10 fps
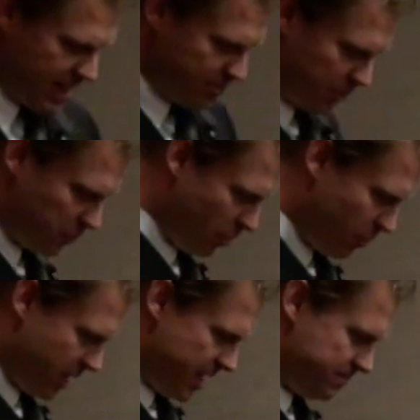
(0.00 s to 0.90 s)
that before
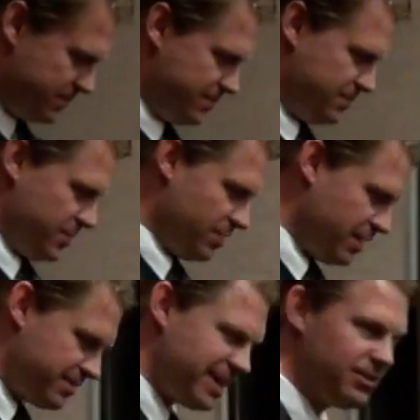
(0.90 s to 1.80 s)
where
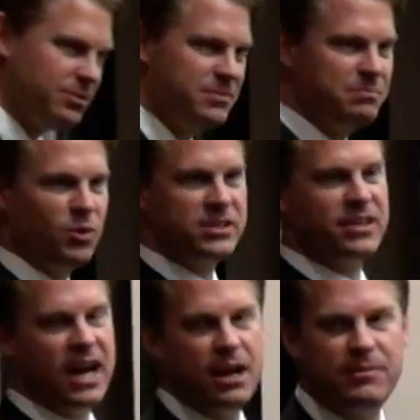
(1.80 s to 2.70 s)
I've got a little bit more
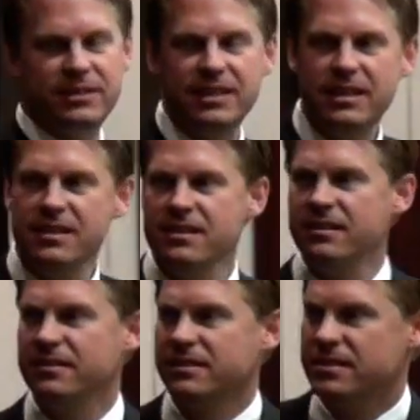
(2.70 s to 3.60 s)
time and
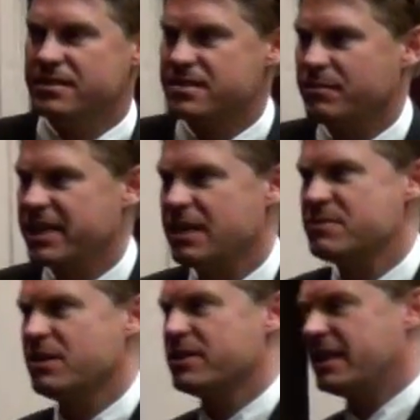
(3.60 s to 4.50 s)
somebody
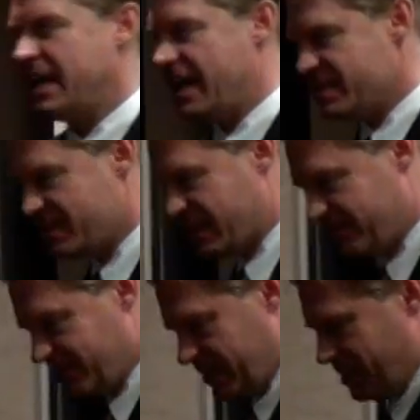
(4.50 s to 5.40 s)
comes in with a case
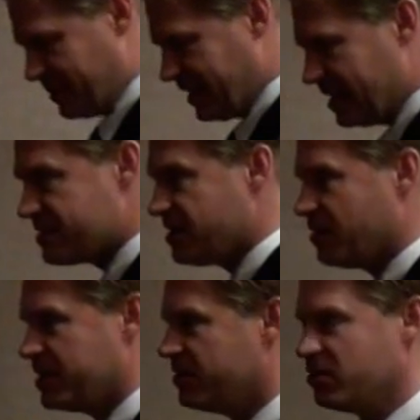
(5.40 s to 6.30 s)
that, my gut's
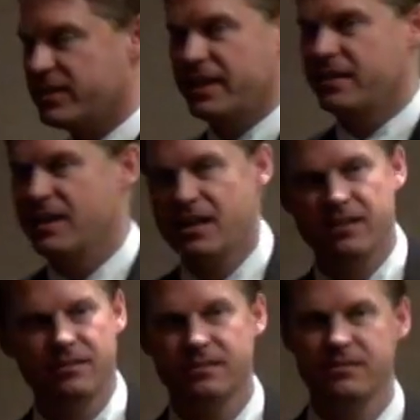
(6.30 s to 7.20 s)
telling me, don't take it on.